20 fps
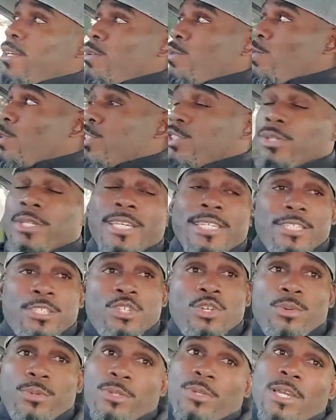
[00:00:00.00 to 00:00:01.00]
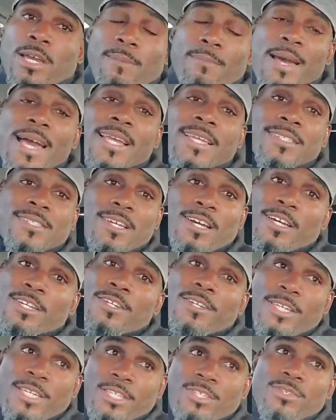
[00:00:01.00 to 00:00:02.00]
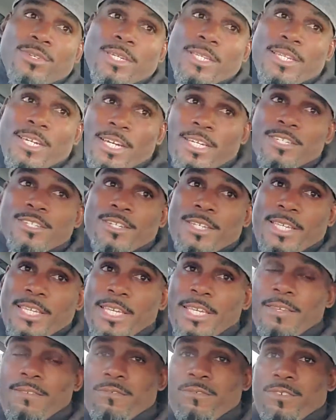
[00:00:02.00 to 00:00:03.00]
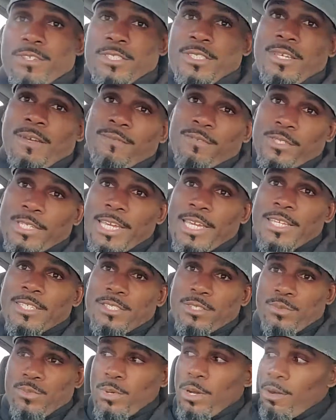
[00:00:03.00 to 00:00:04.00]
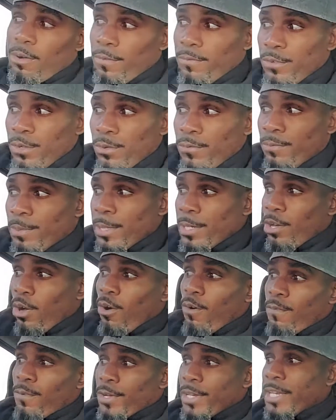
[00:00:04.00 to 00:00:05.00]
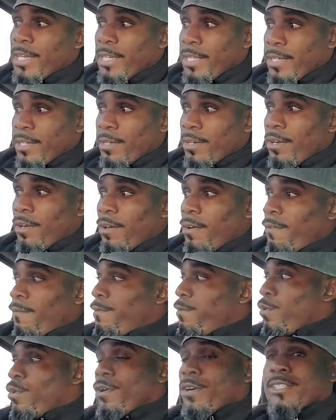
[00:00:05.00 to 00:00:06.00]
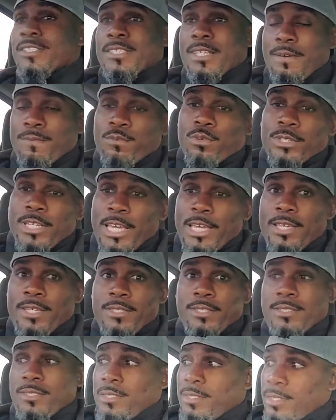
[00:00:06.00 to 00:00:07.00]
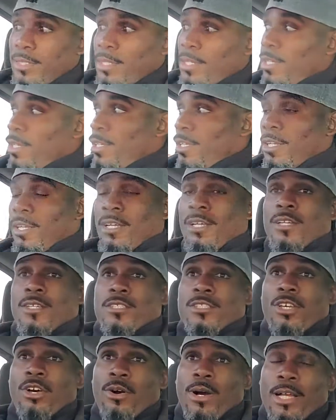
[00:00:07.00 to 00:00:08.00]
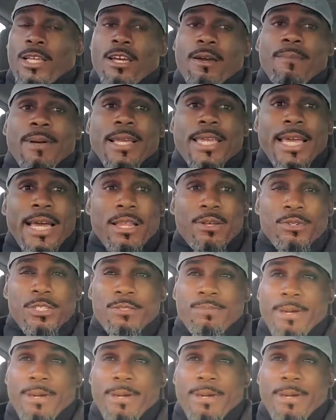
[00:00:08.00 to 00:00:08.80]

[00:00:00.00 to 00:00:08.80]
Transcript: what you need to do when you come back is undereat. You can undereat for several days in a row if you've been overeating for several days. So I cut my calories